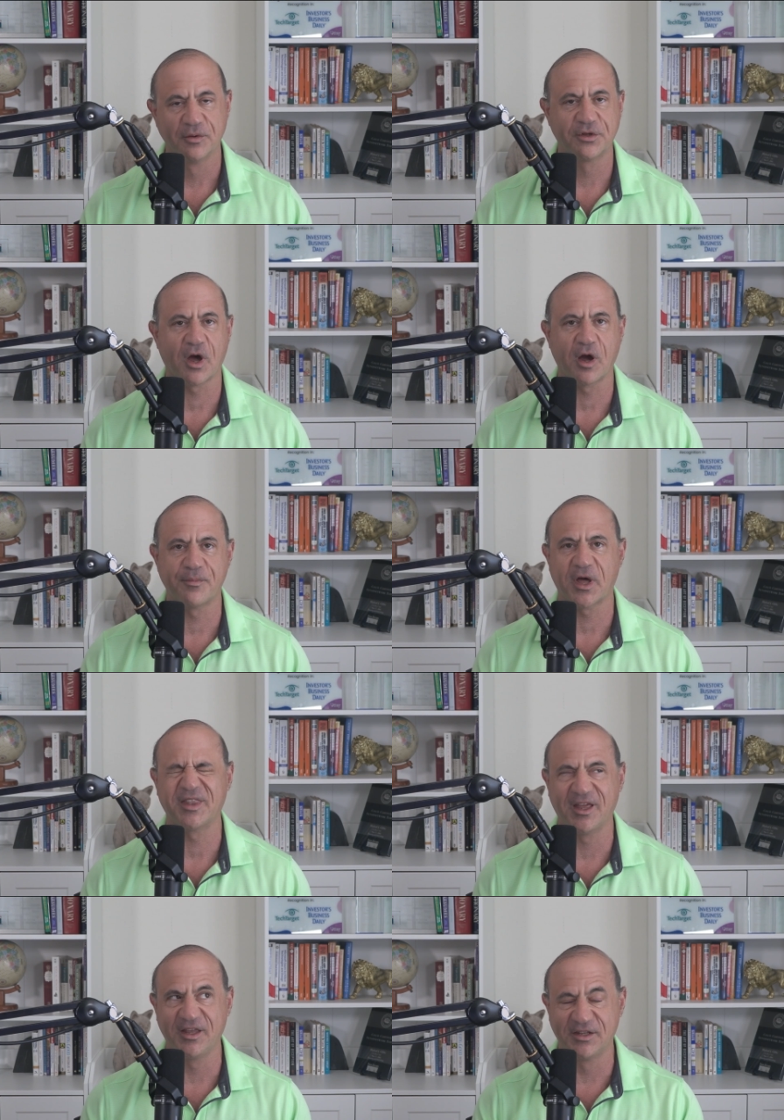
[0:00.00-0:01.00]
We'll talk
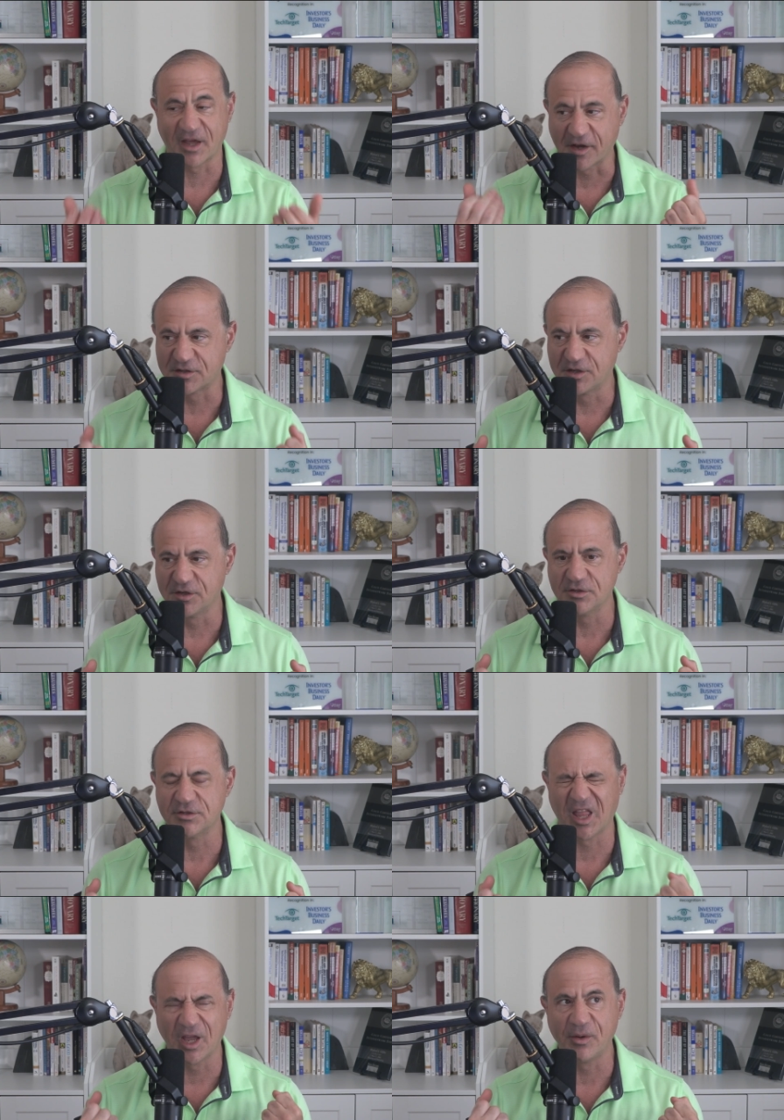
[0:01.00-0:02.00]
about the exact
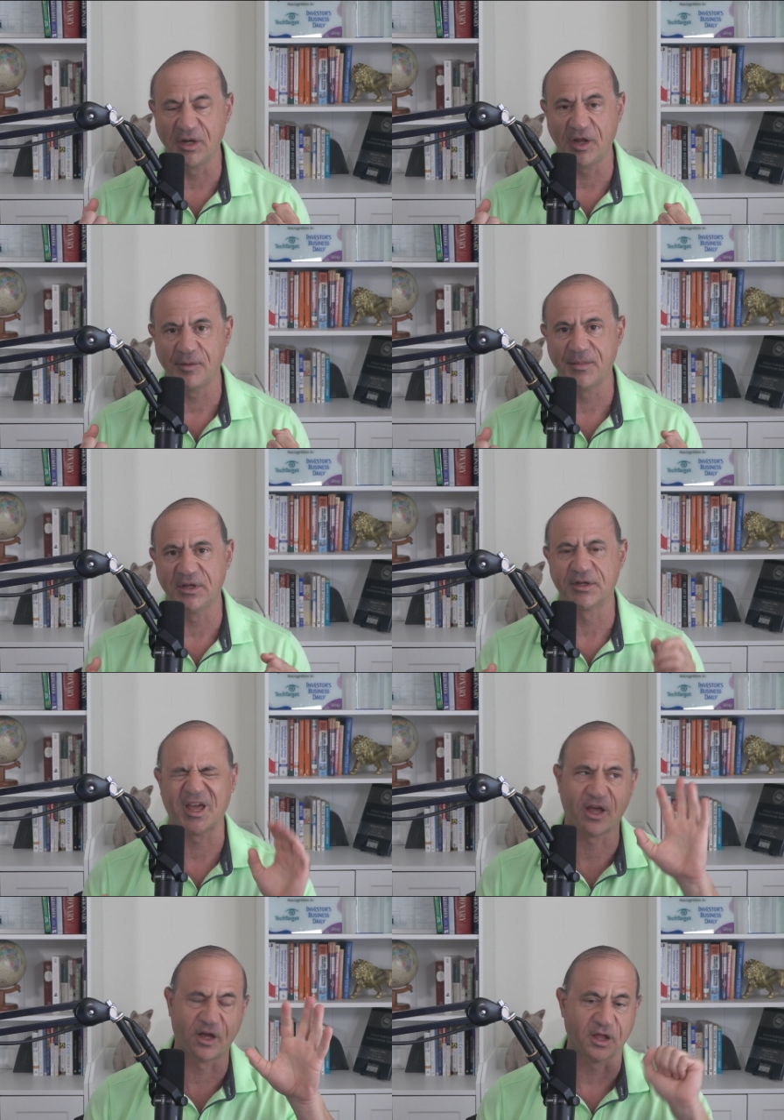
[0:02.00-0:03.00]
skills that you would need to be,
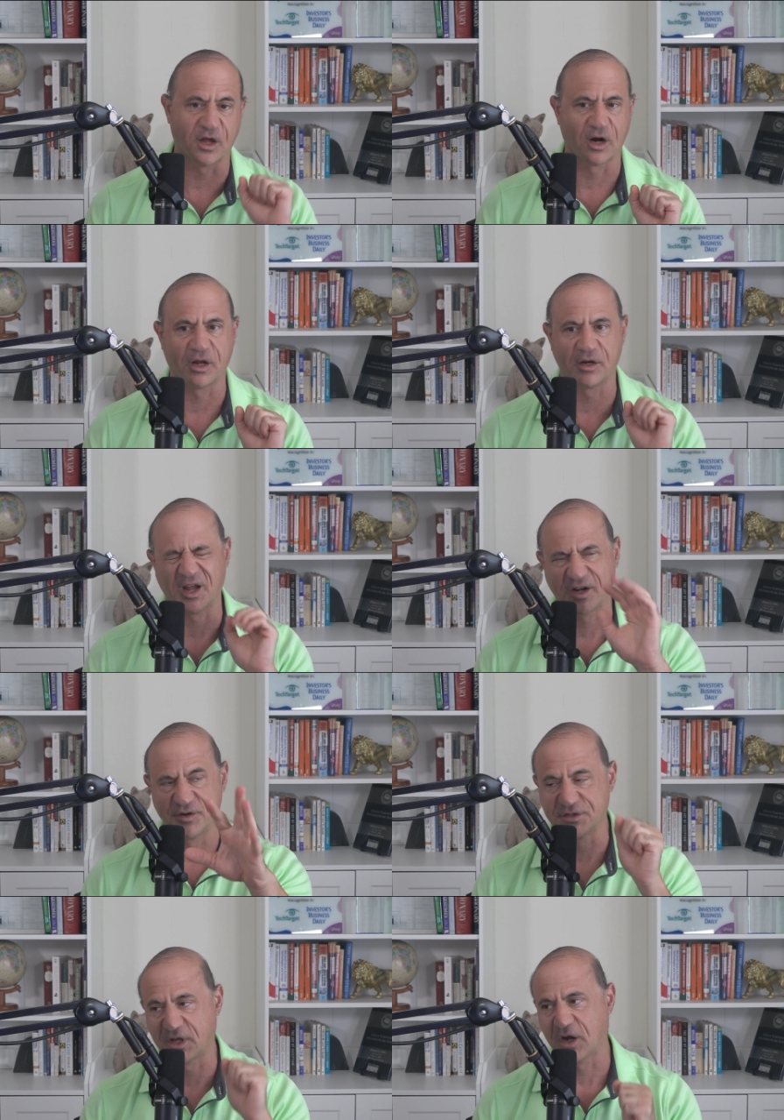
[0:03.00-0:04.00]
say, a cloud
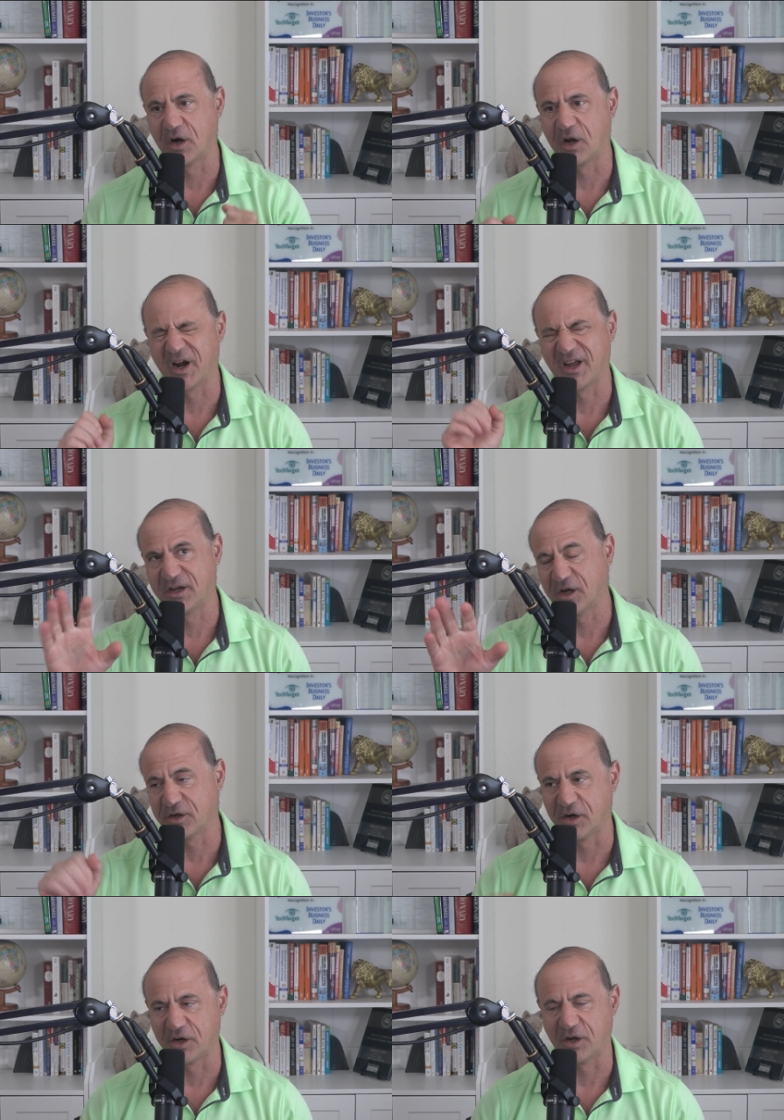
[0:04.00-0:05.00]
architect or a security
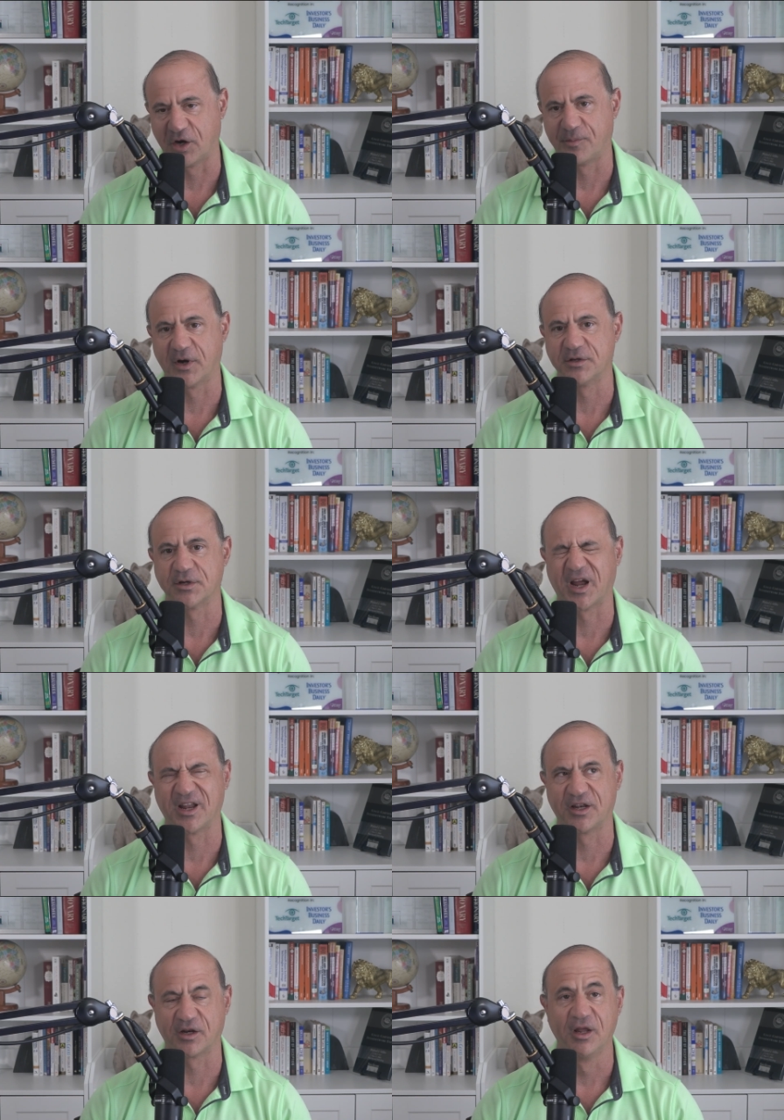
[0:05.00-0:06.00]
architect or an enterprise
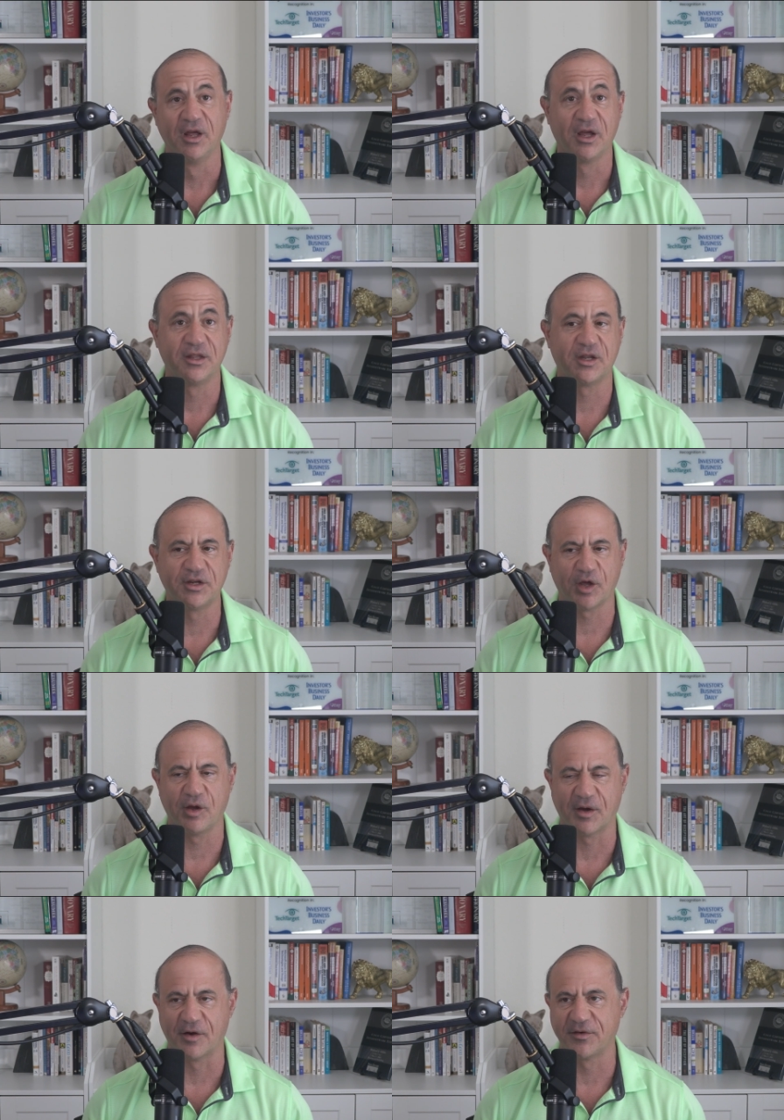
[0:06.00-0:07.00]
architect, and then
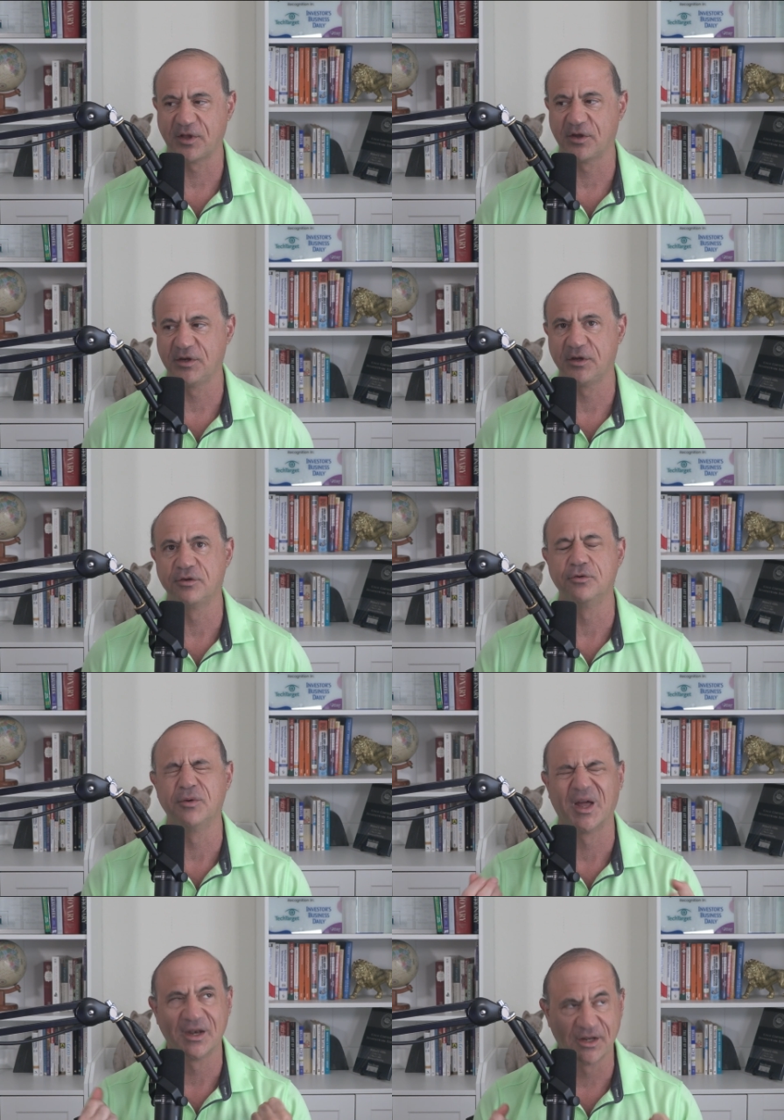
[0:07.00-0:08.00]
tell you everything you need to
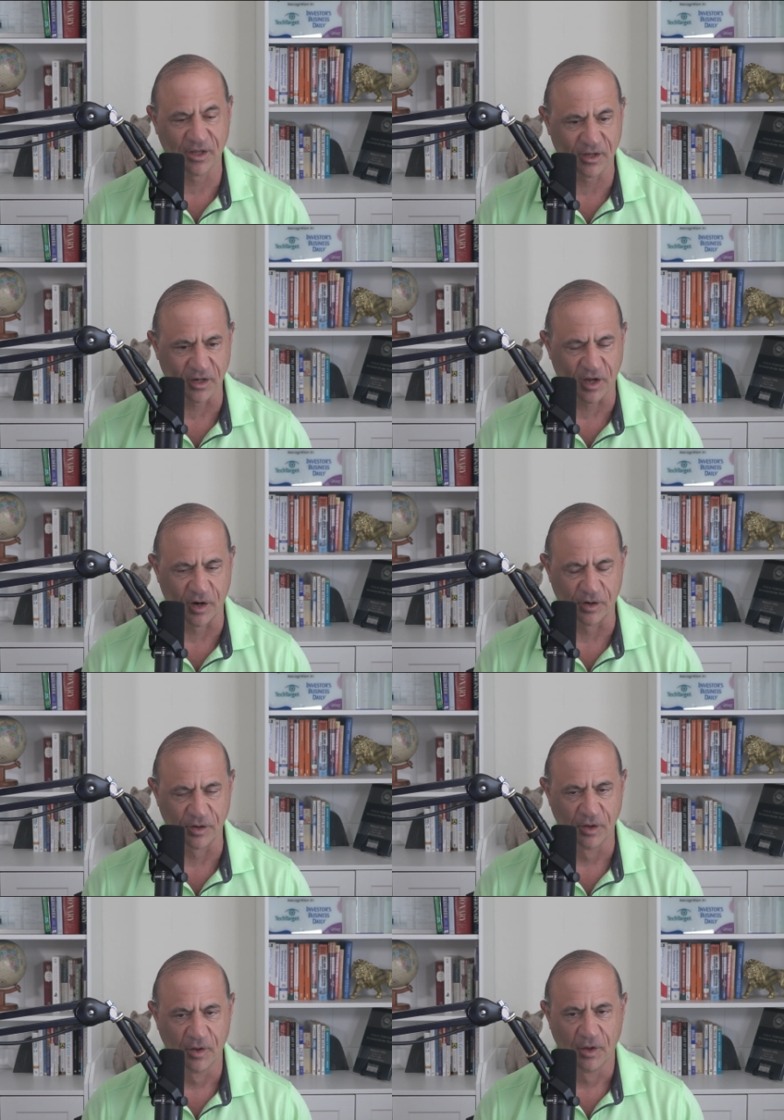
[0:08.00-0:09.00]
do to get
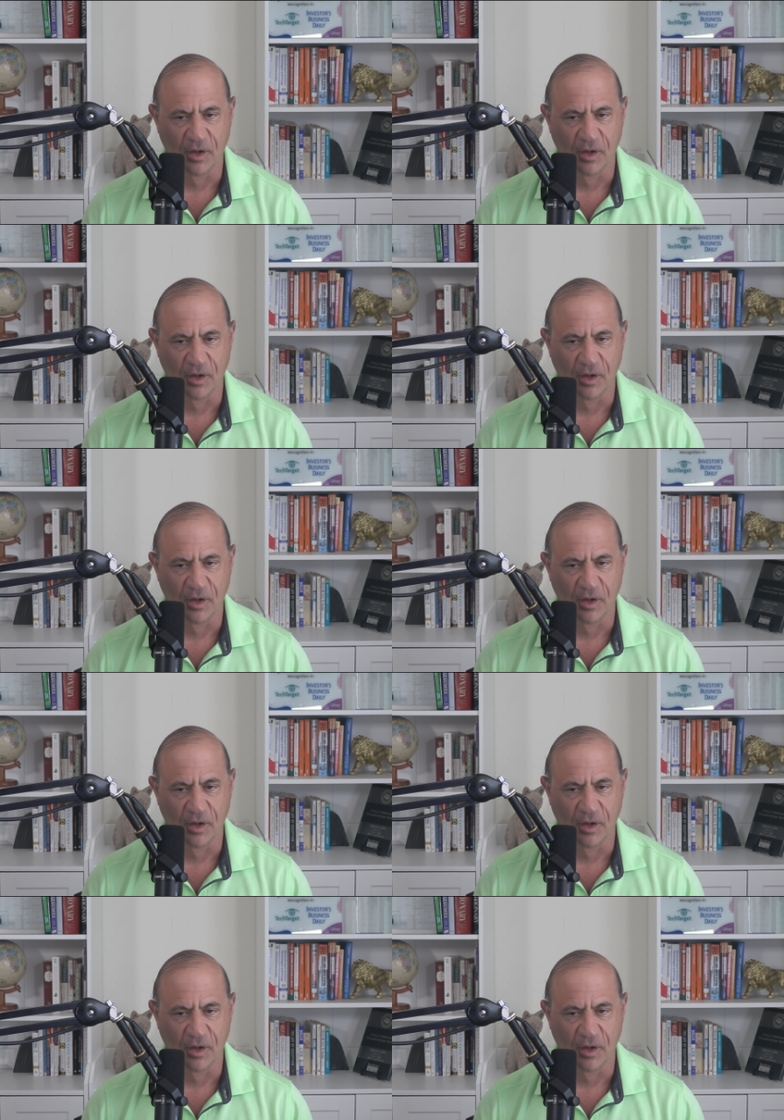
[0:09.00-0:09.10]
hired.